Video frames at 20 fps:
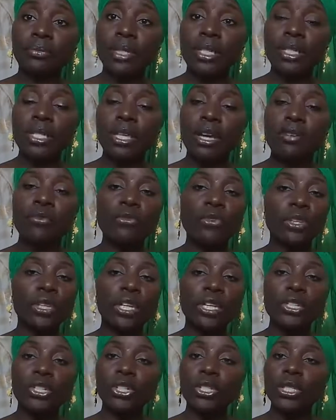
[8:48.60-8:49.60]
Self
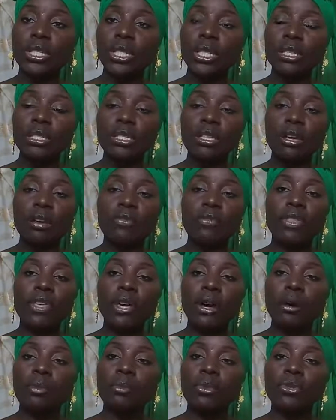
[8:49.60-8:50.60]
relations is of the
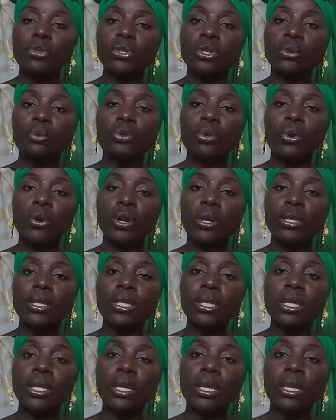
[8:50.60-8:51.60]
utmost
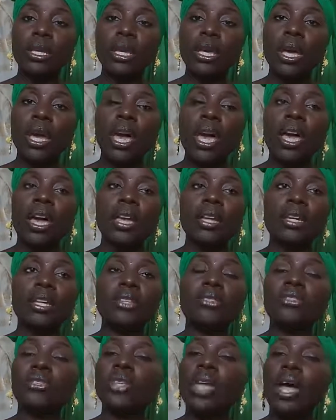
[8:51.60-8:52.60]
importance, and
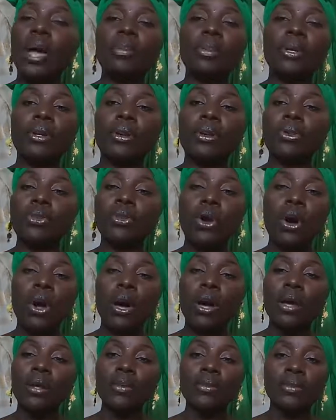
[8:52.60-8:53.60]
it's not been
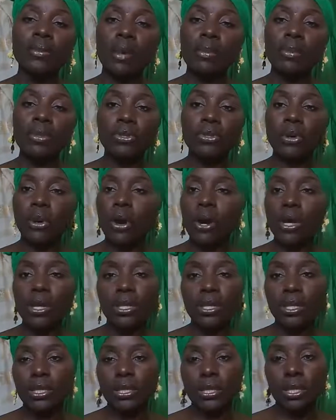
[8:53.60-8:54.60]
taught. It's not been taught
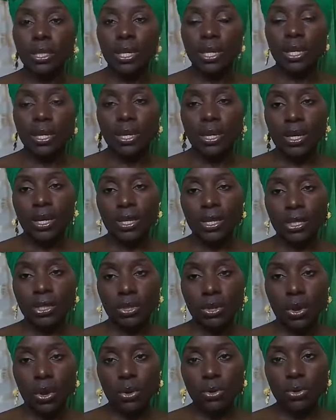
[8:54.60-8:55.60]
in this
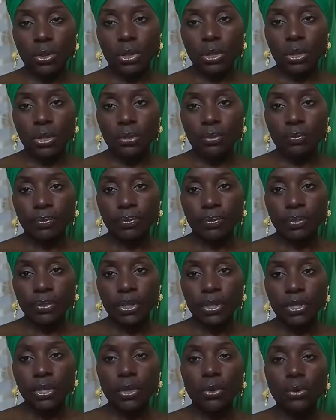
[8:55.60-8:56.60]
culture.
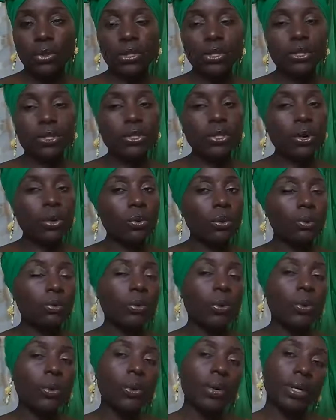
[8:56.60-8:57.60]
So it's so
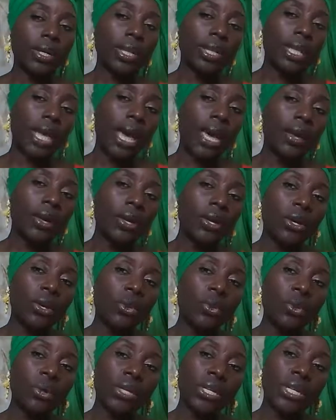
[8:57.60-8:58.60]
important that
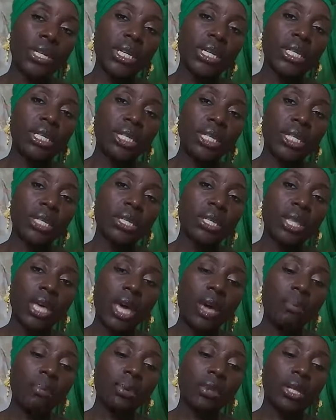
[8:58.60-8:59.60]
we get to
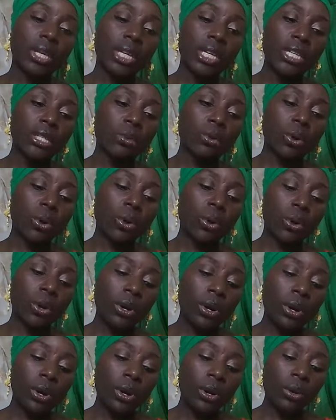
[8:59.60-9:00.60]
that place where
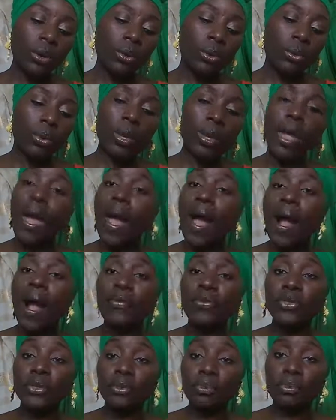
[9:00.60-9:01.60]
we
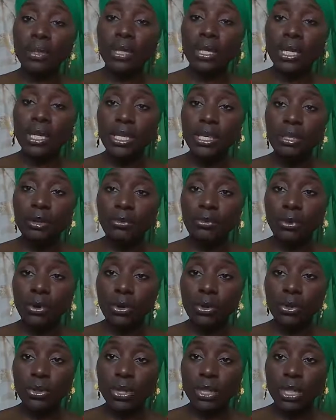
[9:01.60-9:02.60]
have to be the
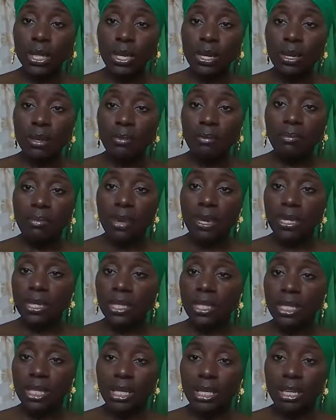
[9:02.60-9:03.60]
first medicine